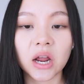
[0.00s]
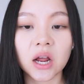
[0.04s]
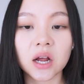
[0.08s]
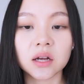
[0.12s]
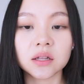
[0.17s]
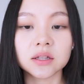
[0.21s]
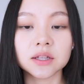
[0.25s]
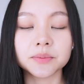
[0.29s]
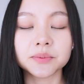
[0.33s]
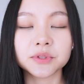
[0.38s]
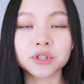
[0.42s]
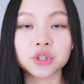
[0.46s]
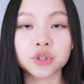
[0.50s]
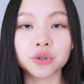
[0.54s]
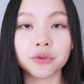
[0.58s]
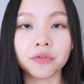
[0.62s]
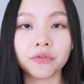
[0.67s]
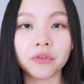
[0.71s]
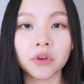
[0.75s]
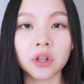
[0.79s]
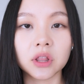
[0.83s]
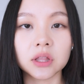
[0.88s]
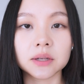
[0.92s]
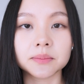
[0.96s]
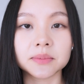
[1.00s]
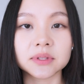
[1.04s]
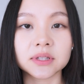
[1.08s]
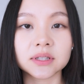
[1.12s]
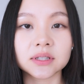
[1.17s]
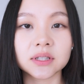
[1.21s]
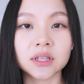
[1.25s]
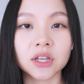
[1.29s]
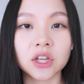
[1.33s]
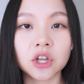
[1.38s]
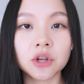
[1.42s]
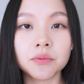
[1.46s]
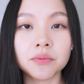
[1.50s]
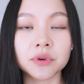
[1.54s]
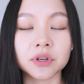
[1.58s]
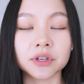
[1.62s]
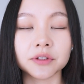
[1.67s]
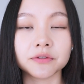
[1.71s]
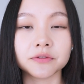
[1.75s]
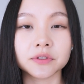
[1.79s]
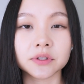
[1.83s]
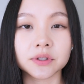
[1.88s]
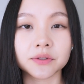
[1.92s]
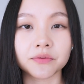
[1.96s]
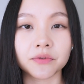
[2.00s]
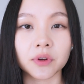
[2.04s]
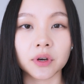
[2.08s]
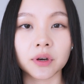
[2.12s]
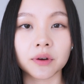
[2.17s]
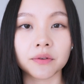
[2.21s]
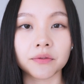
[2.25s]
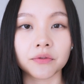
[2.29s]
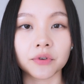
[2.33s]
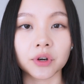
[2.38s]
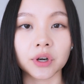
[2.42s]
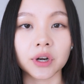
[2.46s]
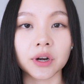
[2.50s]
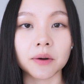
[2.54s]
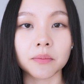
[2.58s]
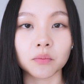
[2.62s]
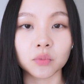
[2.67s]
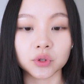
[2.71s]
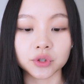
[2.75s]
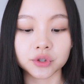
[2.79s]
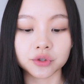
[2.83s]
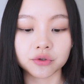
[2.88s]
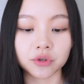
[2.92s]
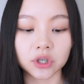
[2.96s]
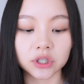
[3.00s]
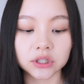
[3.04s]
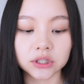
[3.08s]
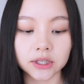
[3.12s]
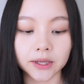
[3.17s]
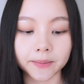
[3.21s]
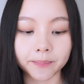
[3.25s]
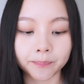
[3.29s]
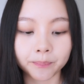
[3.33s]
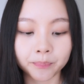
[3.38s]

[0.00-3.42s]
Lips do feel a little bit sticky, but it's very, very moisturizing.